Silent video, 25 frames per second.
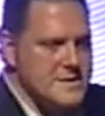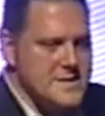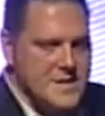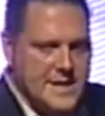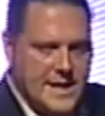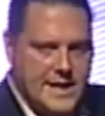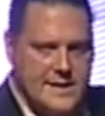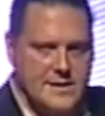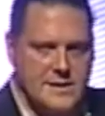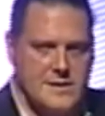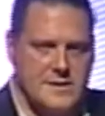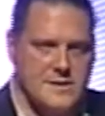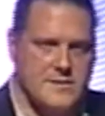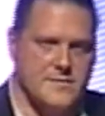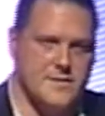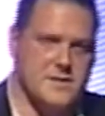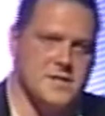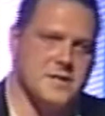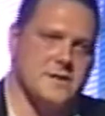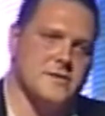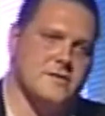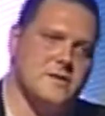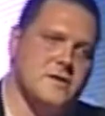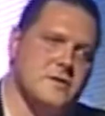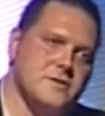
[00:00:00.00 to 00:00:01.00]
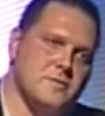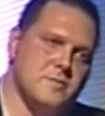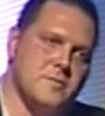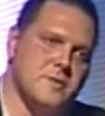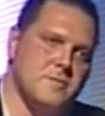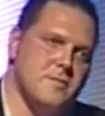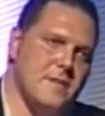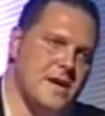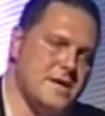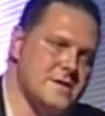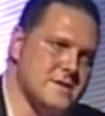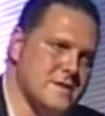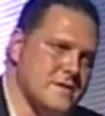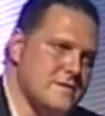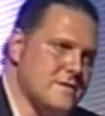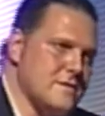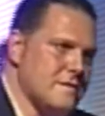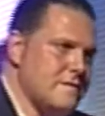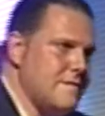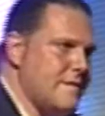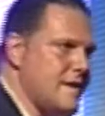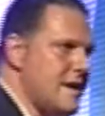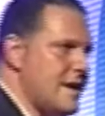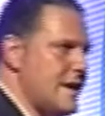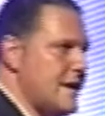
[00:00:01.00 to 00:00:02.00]
channels, which has also been mentioned so
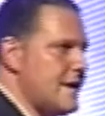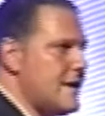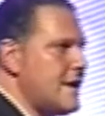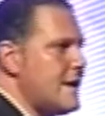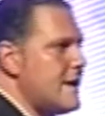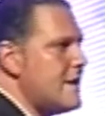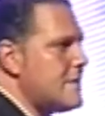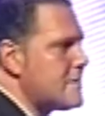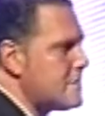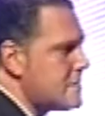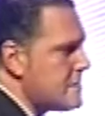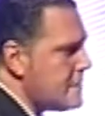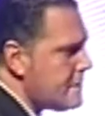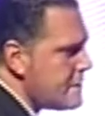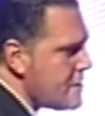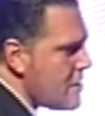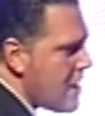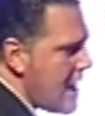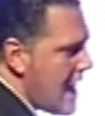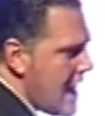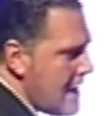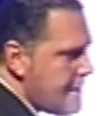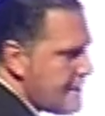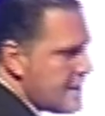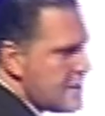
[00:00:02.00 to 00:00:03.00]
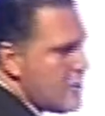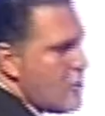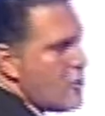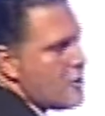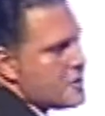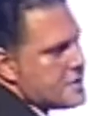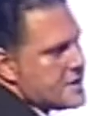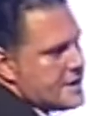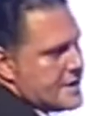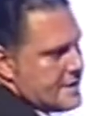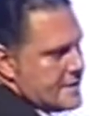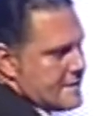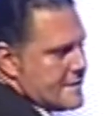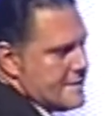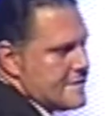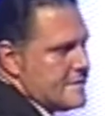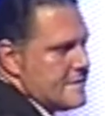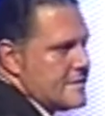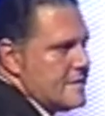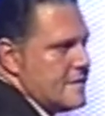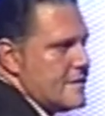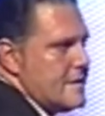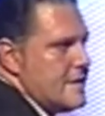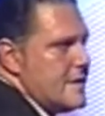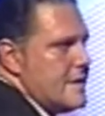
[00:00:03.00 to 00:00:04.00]
far. So if you have an audience
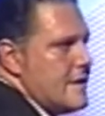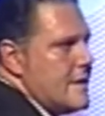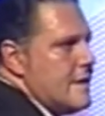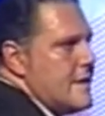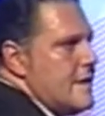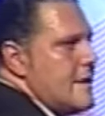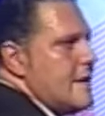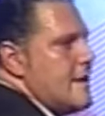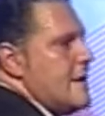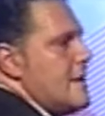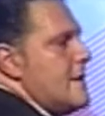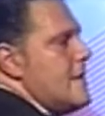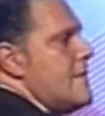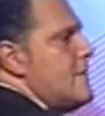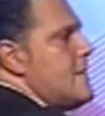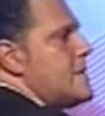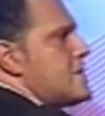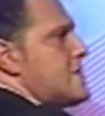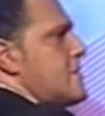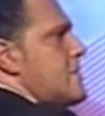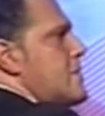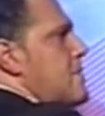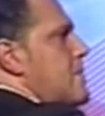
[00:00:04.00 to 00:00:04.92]
which is